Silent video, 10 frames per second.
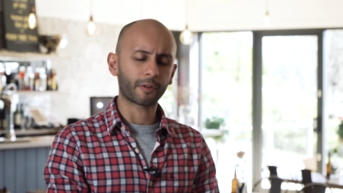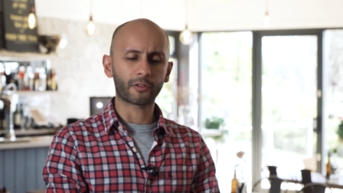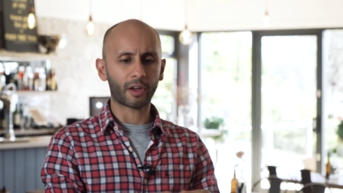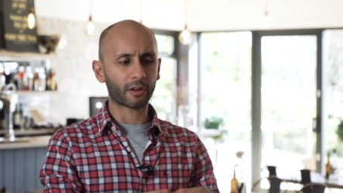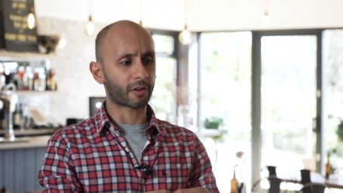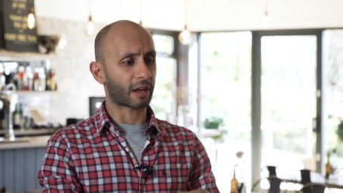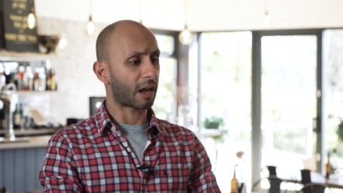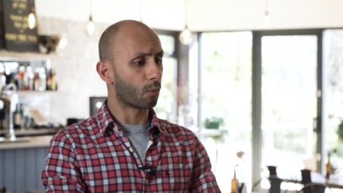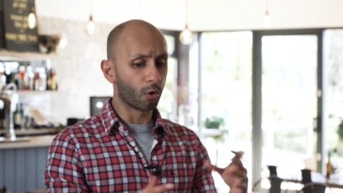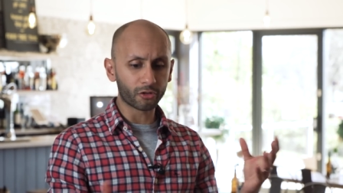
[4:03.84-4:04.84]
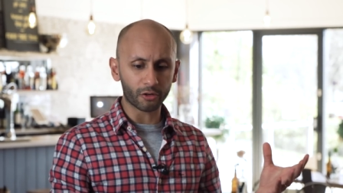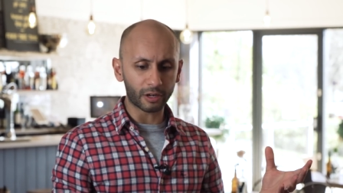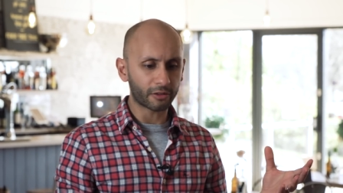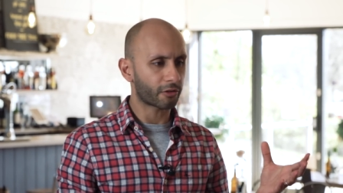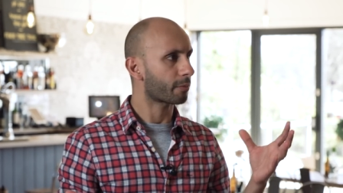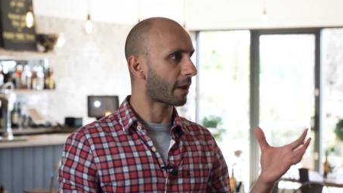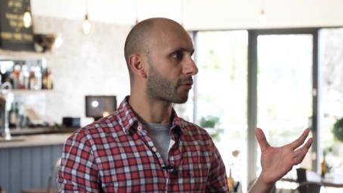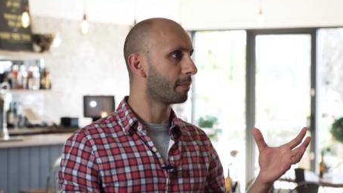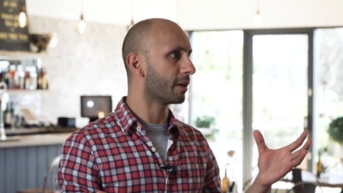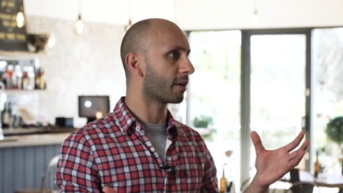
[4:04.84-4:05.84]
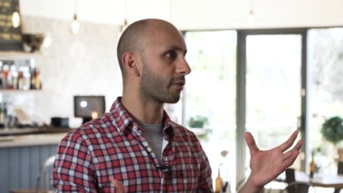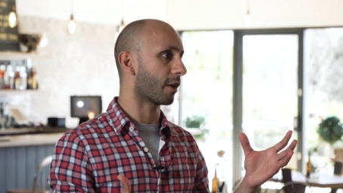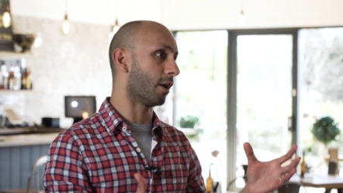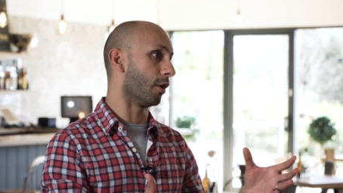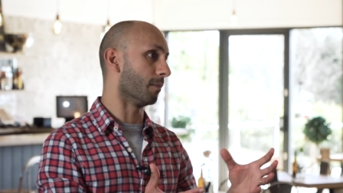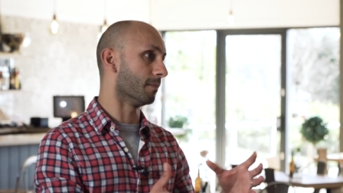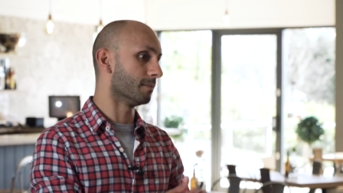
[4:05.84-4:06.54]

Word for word: Fantastic. And what do you need to smash burgers at home?